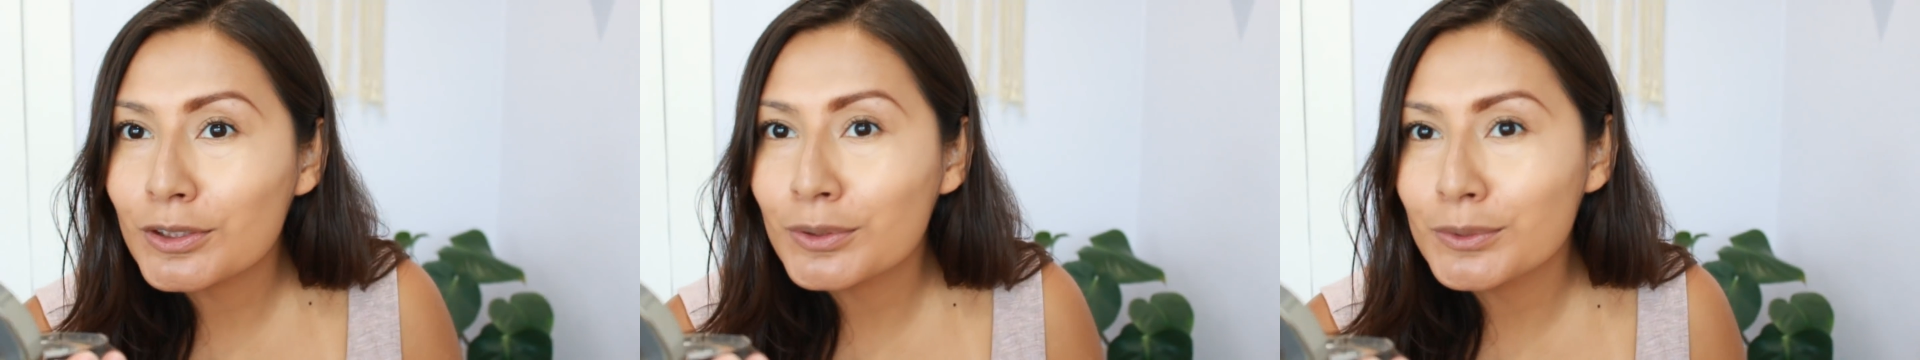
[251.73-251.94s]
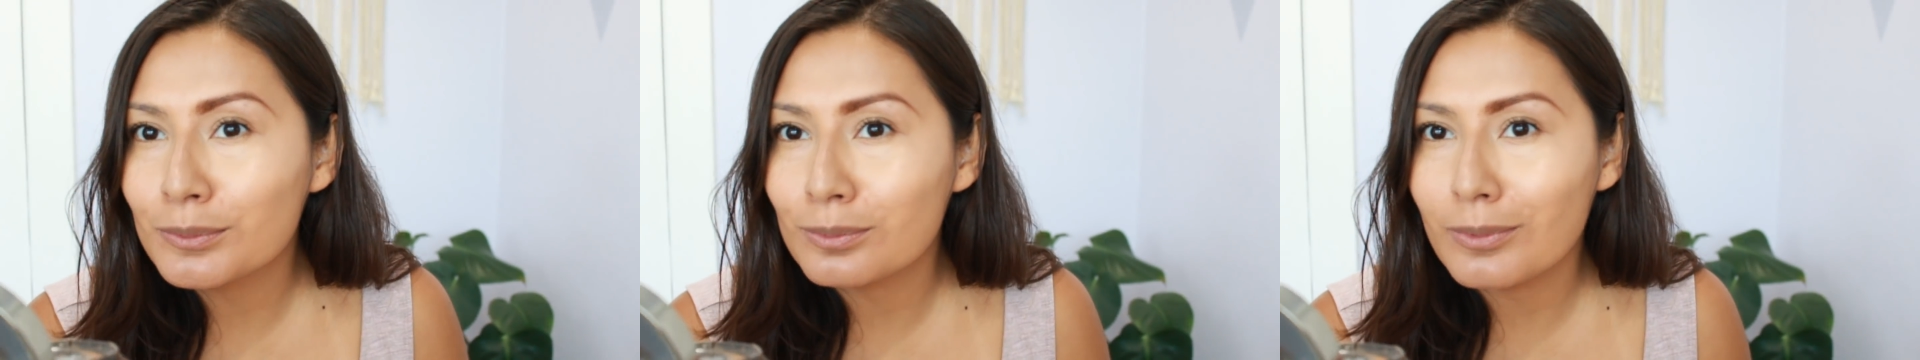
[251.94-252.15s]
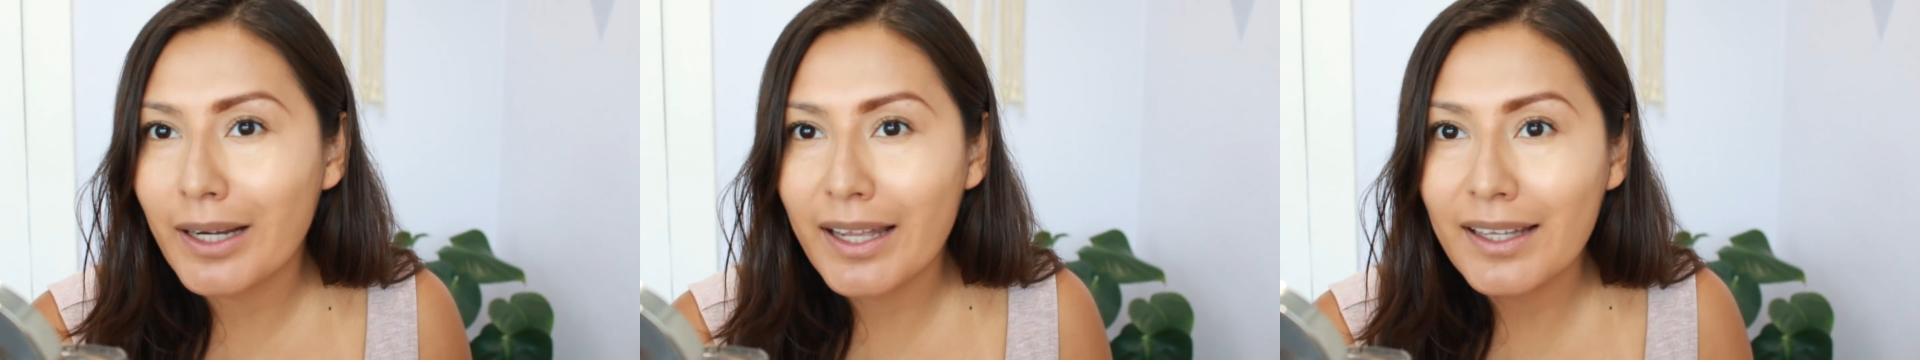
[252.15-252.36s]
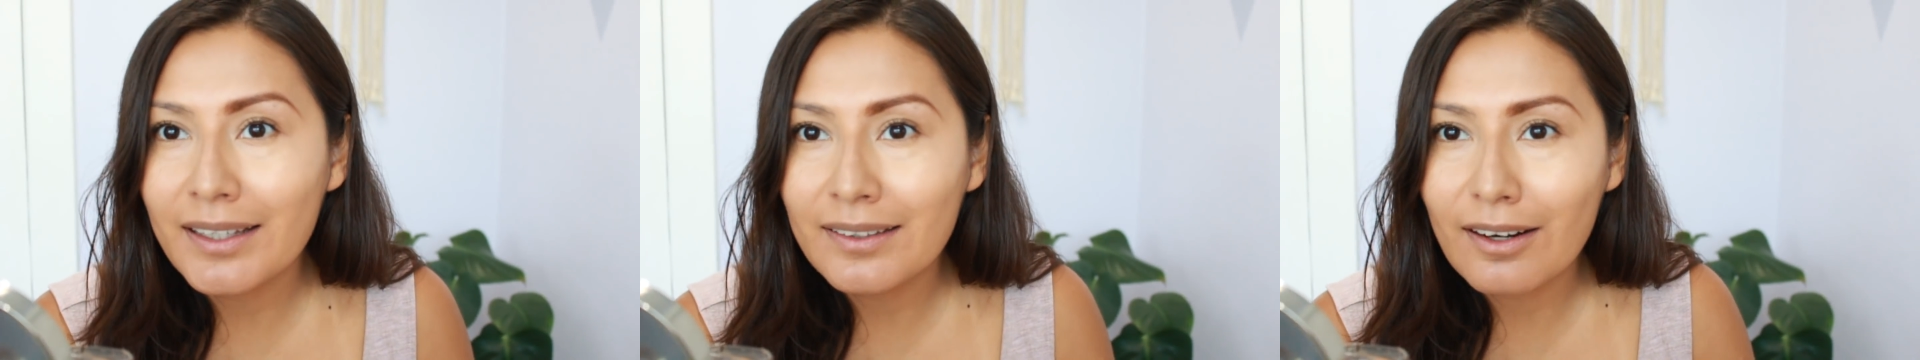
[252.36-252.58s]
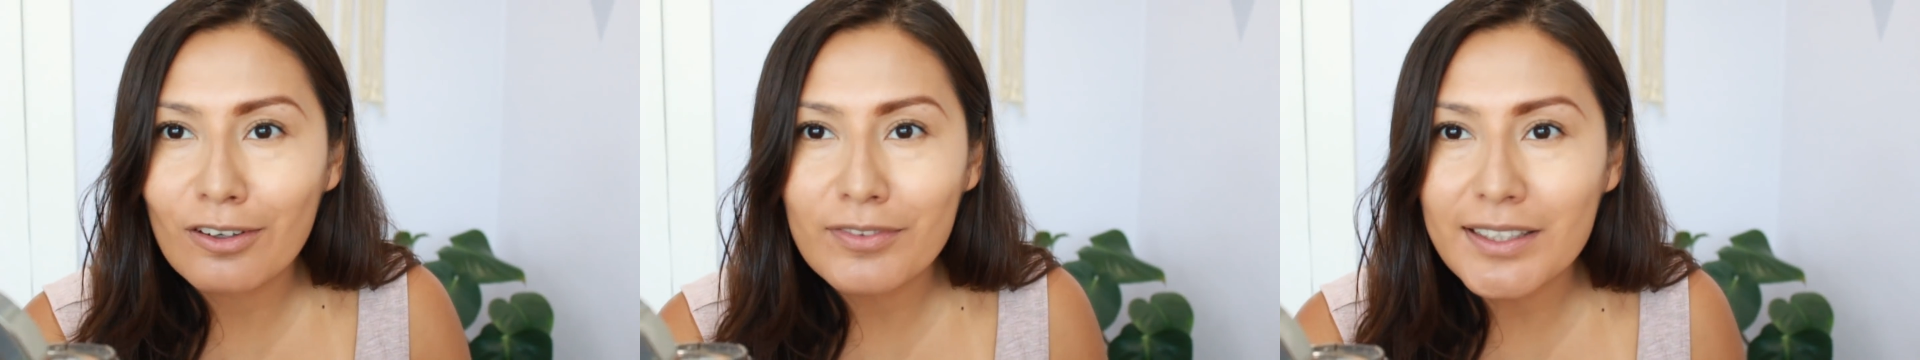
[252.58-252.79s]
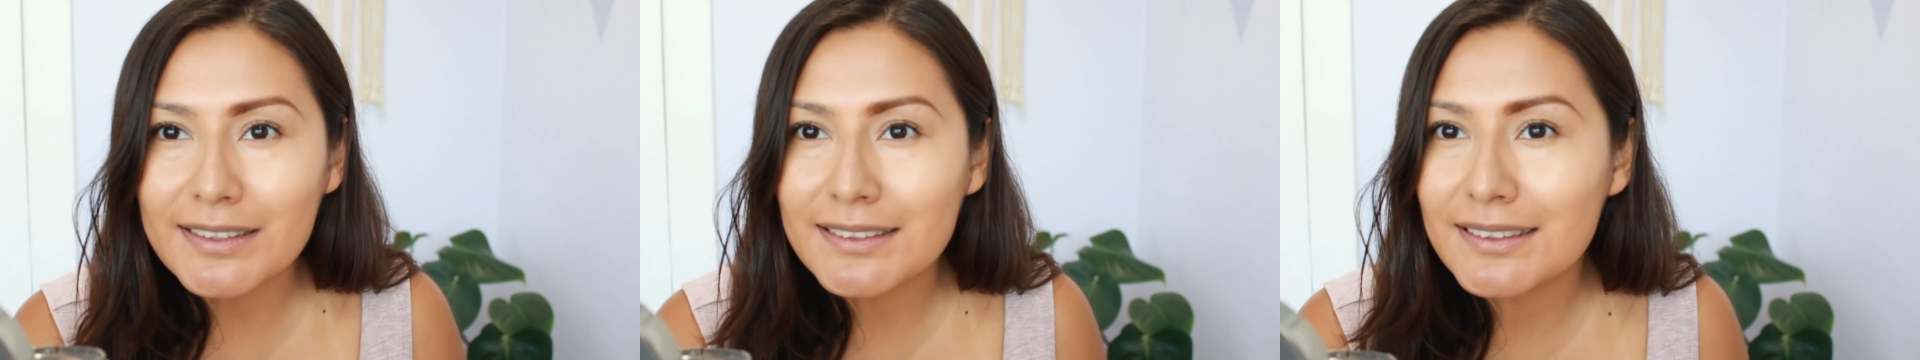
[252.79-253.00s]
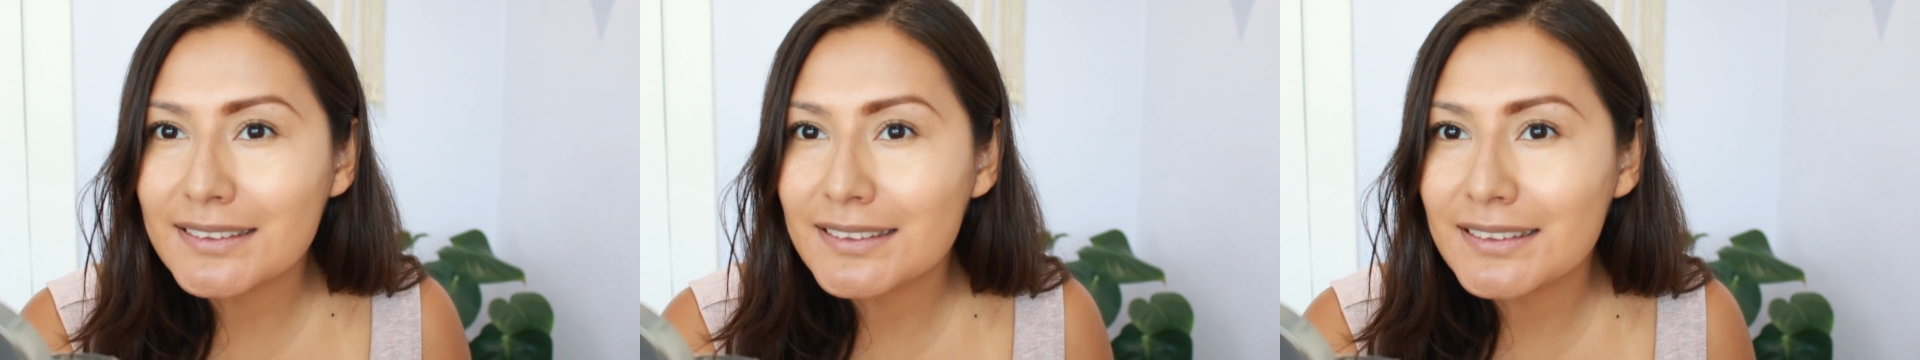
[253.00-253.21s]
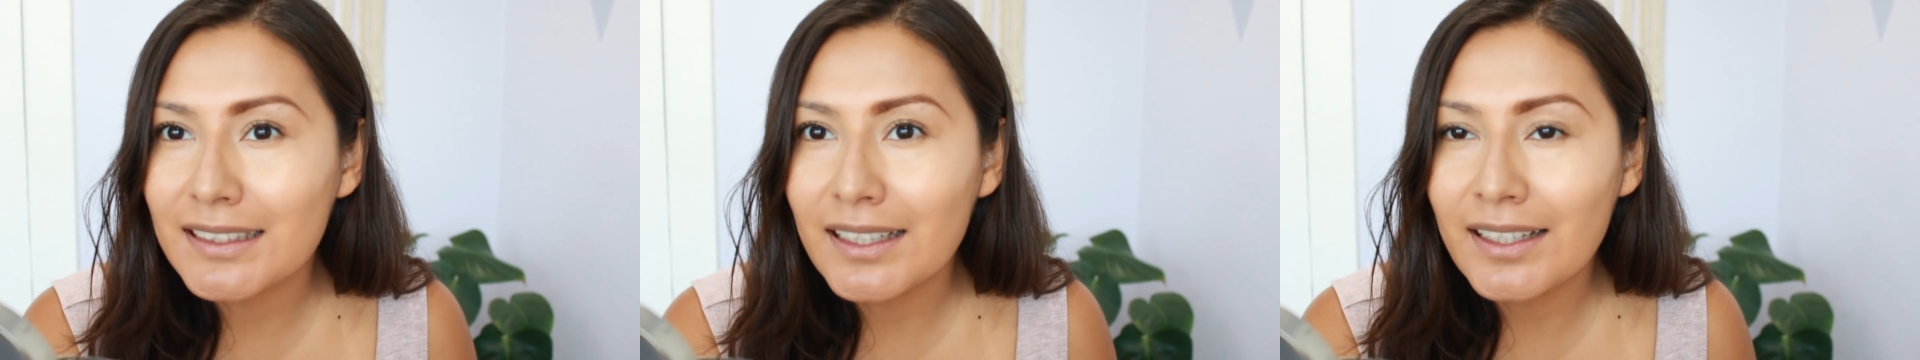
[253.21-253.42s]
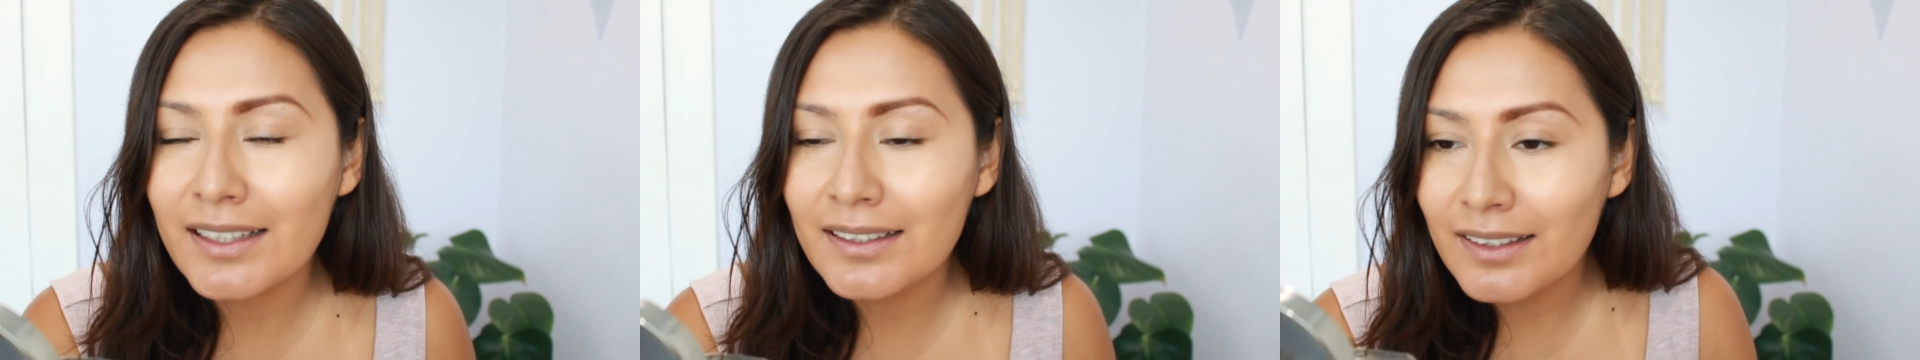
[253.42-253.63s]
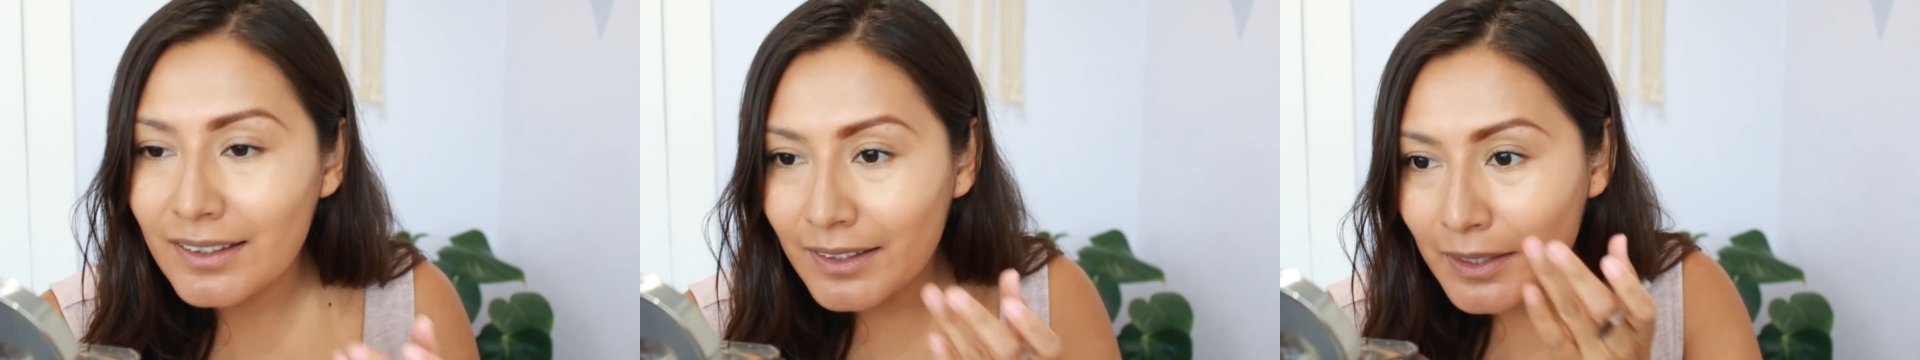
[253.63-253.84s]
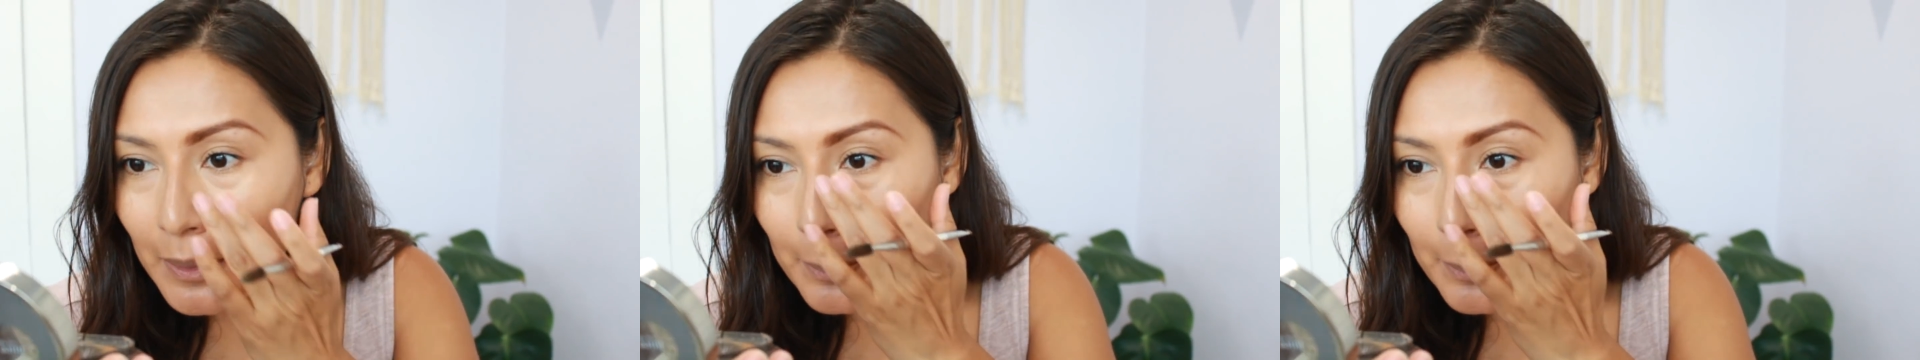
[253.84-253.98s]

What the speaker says: too red. I don't know if you guys can see it.